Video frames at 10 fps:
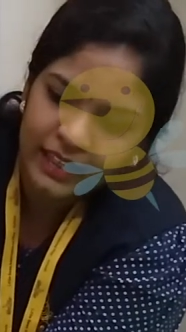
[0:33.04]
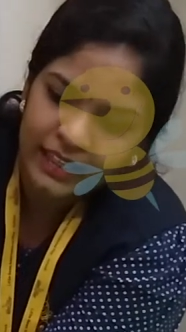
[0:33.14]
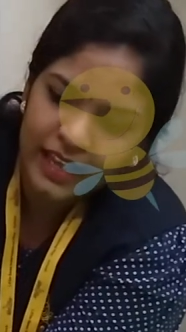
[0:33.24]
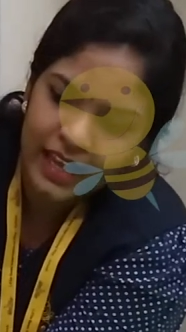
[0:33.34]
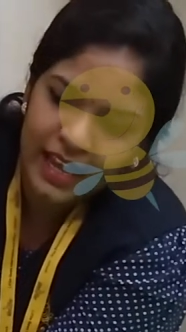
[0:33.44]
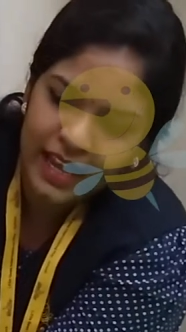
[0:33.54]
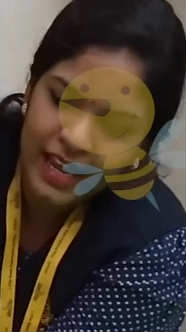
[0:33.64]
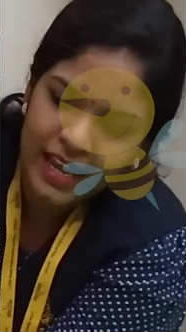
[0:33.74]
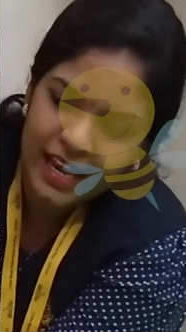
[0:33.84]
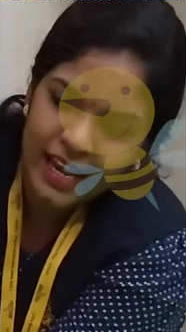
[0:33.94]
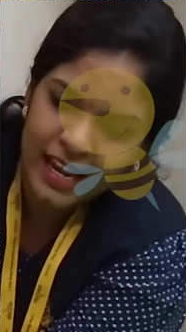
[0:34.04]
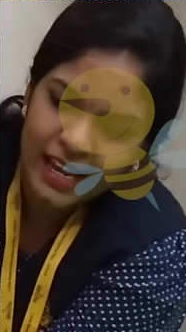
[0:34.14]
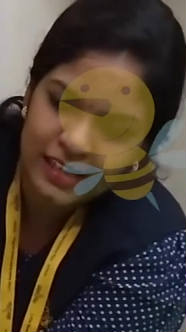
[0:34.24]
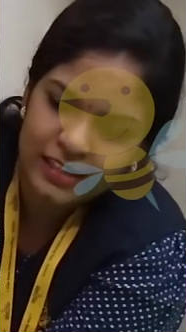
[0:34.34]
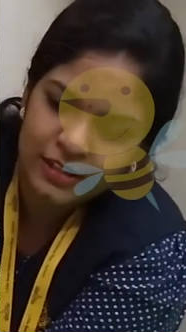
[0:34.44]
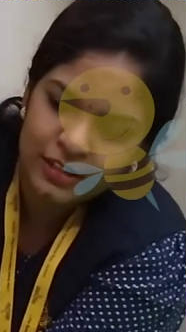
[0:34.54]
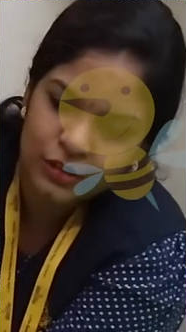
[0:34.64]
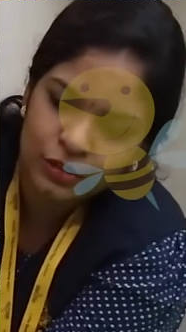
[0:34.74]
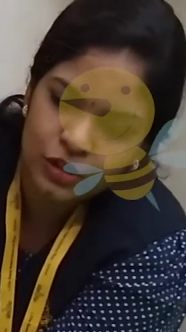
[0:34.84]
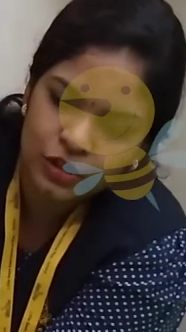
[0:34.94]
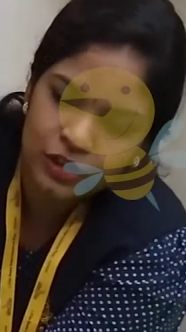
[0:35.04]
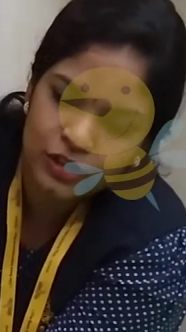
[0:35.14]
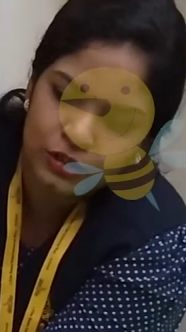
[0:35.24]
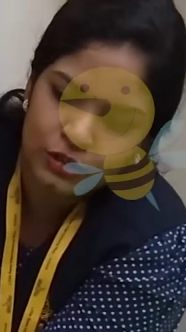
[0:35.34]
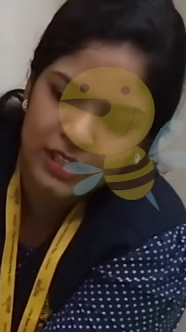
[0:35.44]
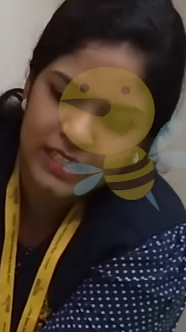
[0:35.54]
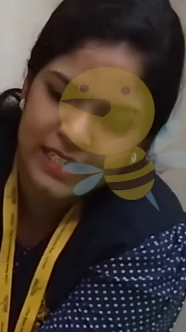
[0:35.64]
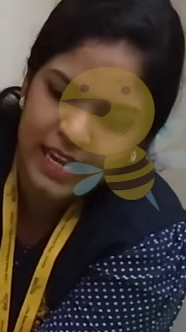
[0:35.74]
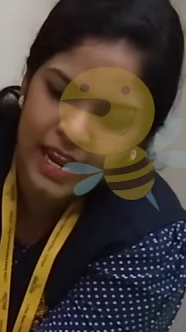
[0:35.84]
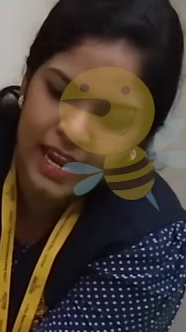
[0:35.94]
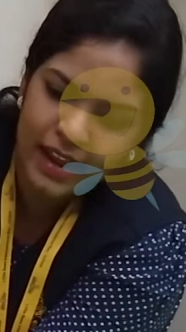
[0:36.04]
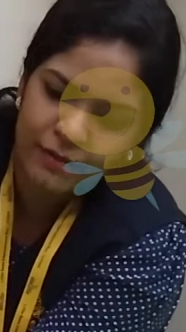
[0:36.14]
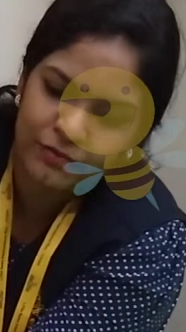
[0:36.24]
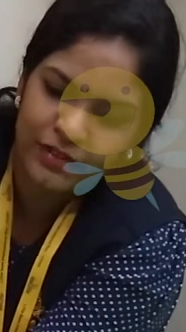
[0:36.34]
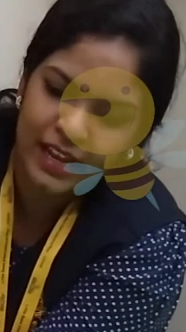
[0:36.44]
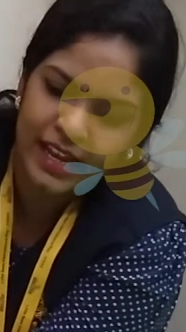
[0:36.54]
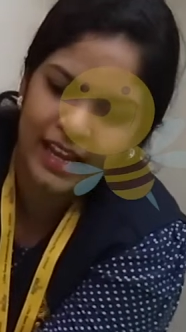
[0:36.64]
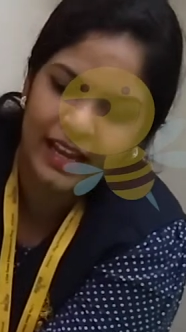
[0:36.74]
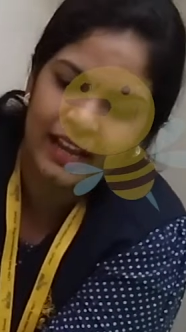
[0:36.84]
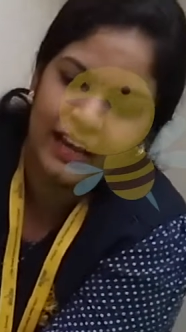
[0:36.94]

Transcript: Yes, you should also do the same way.